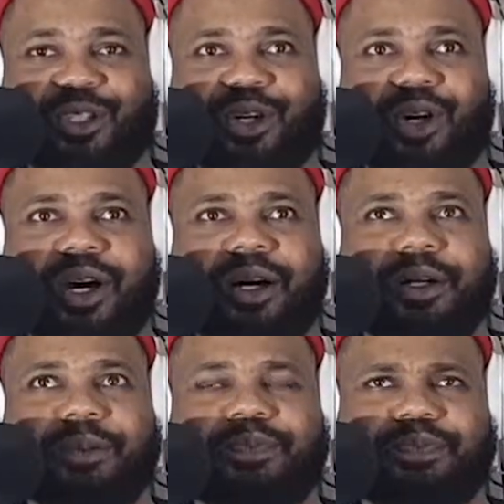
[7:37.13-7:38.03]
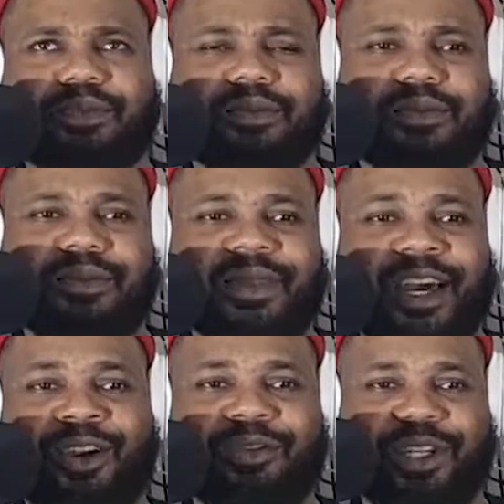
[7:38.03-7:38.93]
So
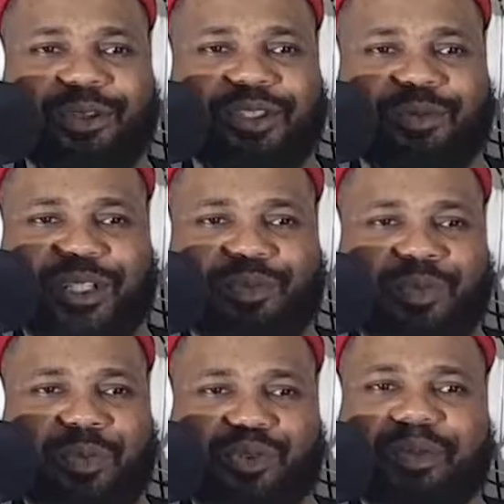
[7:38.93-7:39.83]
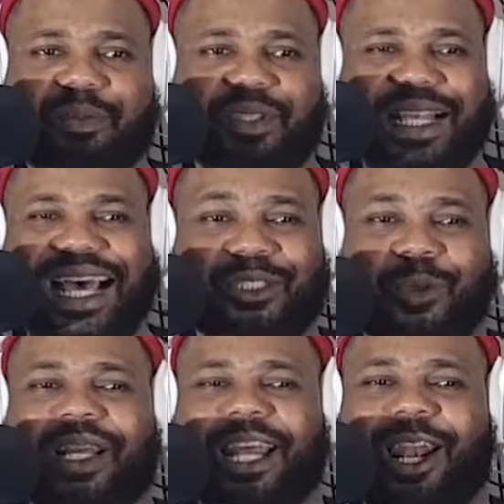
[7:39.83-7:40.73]
I love the hoodies, but my problem is I
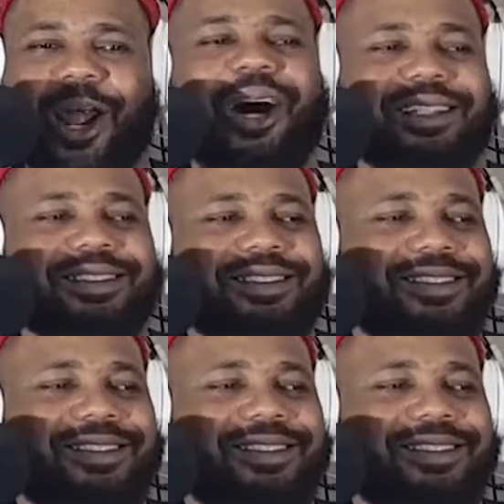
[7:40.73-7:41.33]
sweat a lot.